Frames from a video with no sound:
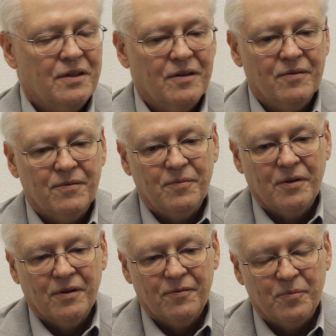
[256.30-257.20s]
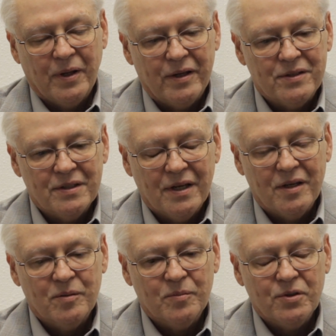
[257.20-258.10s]
of plants and
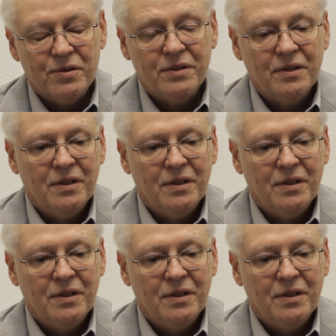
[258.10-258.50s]
animals.